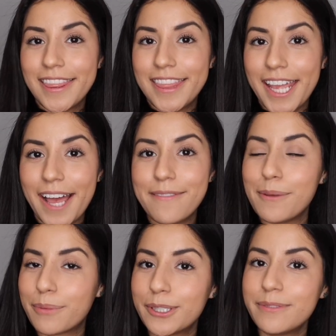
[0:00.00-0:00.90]
they have
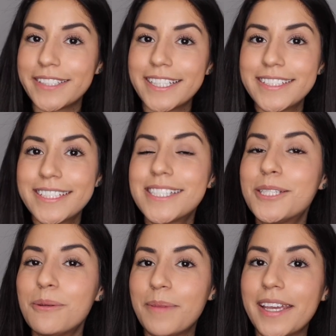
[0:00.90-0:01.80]
improved it
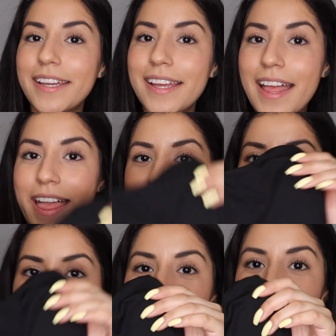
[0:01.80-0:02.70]
to be
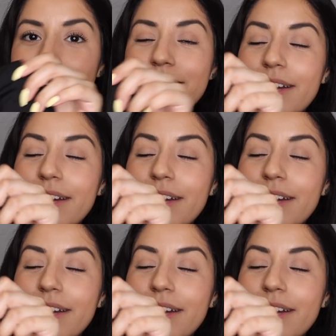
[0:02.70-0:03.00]
this one.